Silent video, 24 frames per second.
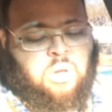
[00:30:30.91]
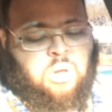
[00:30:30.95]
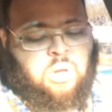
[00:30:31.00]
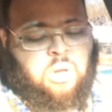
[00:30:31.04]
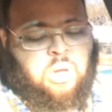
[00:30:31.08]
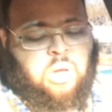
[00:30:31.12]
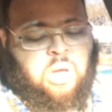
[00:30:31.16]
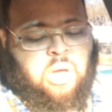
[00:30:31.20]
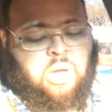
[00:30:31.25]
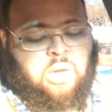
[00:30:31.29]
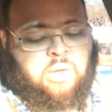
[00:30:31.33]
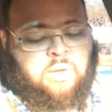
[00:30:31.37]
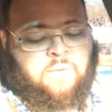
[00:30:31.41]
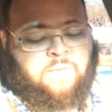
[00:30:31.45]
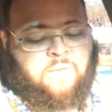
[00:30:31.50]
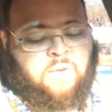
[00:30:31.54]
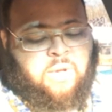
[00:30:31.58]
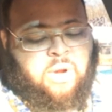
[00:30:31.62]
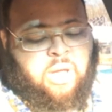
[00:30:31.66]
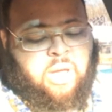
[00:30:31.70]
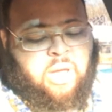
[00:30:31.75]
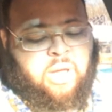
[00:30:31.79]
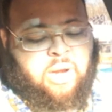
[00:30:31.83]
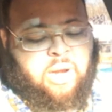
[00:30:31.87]
Because for
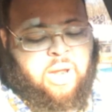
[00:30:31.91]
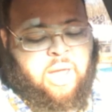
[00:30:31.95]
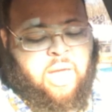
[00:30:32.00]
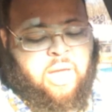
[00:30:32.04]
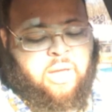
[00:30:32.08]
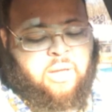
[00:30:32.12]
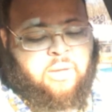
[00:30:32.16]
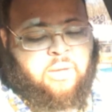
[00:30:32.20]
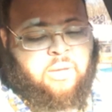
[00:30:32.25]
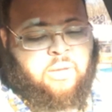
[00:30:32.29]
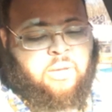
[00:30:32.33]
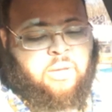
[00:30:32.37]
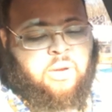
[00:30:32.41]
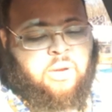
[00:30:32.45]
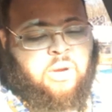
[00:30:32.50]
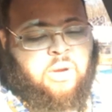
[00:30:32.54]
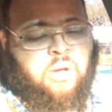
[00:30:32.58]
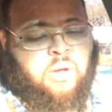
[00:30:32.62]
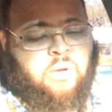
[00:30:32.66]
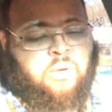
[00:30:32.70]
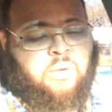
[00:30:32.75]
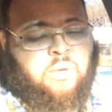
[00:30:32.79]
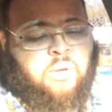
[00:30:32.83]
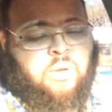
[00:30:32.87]
the elect, you
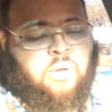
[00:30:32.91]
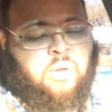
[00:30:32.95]
know,